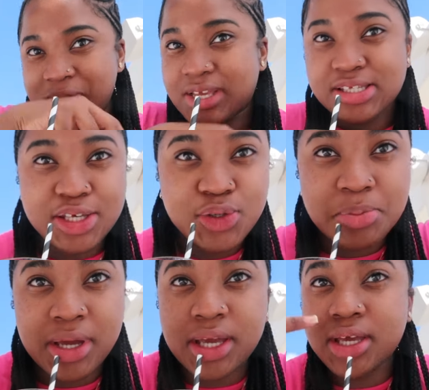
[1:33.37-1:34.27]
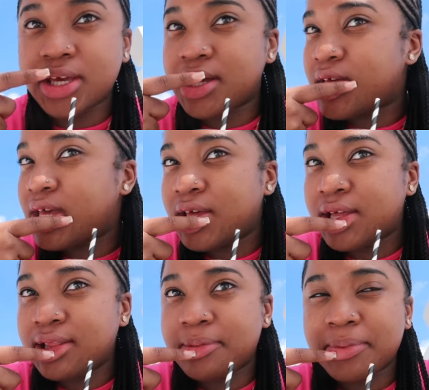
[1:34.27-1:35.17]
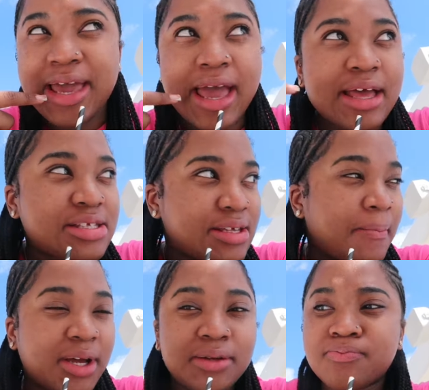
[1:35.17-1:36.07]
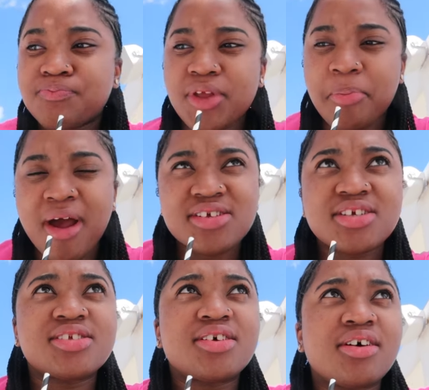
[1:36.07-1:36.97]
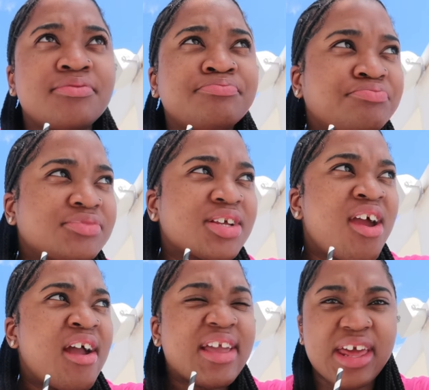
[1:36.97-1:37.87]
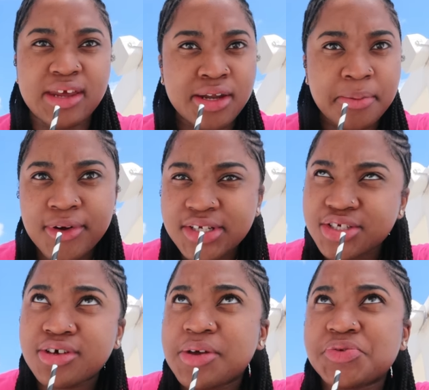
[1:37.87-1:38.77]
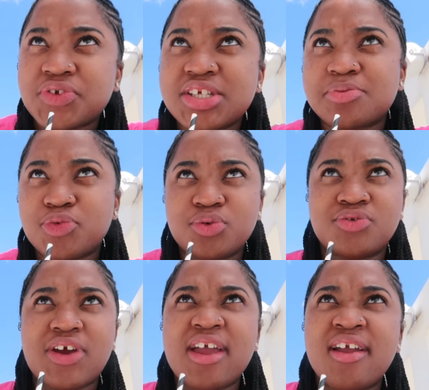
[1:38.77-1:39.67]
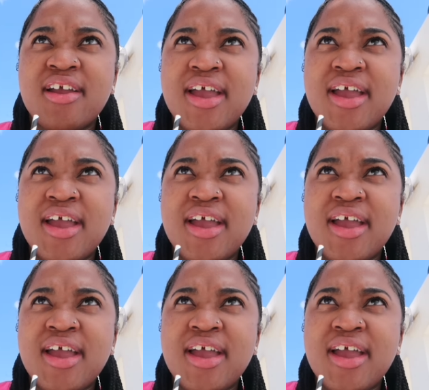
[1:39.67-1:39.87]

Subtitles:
Excuse my lip cast. But the process to get in immigration, all that was really smooth, right?